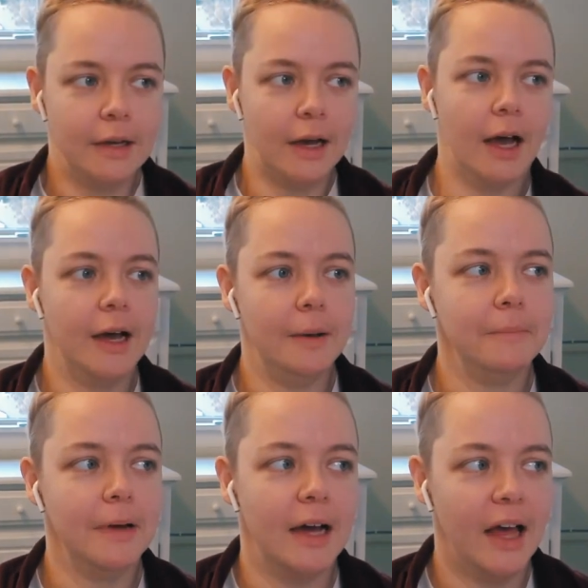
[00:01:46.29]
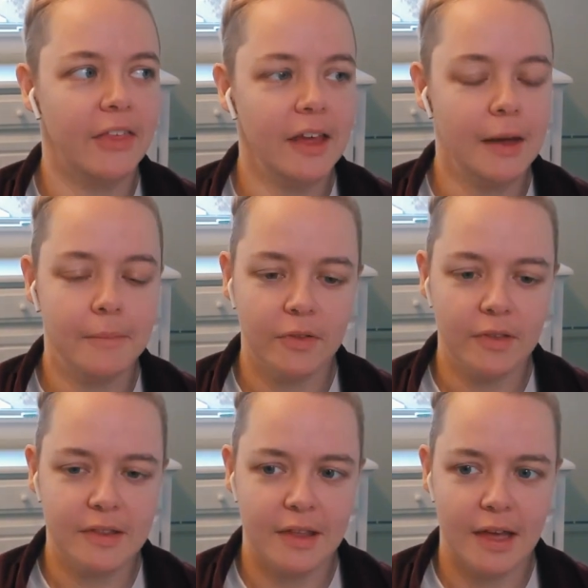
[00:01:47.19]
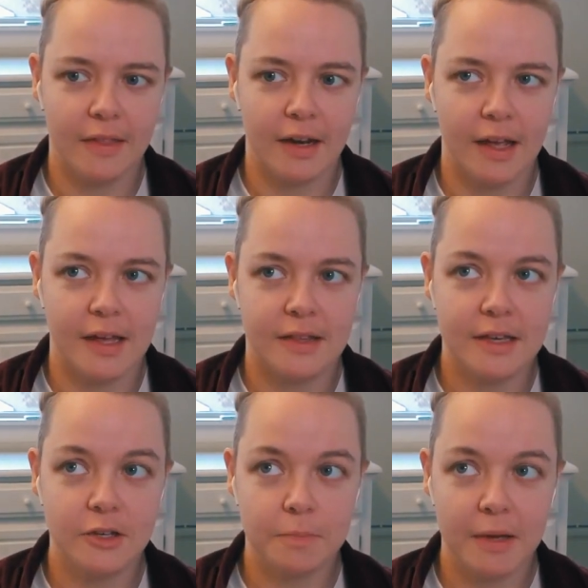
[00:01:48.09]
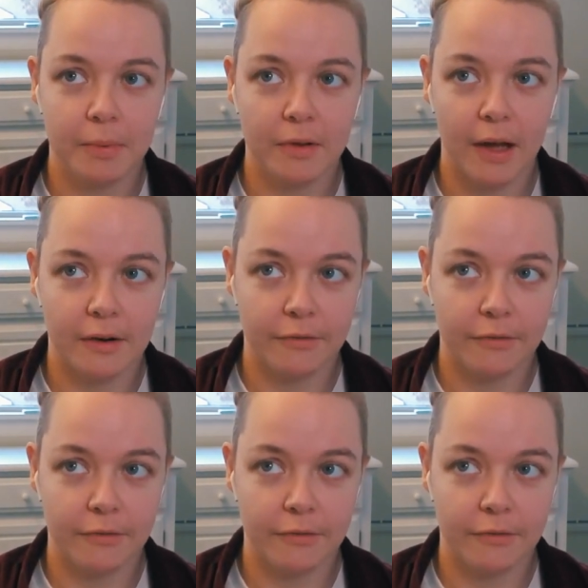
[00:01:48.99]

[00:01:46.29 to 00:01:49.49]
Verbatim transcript: Um, I think I mostly say that I teach people how to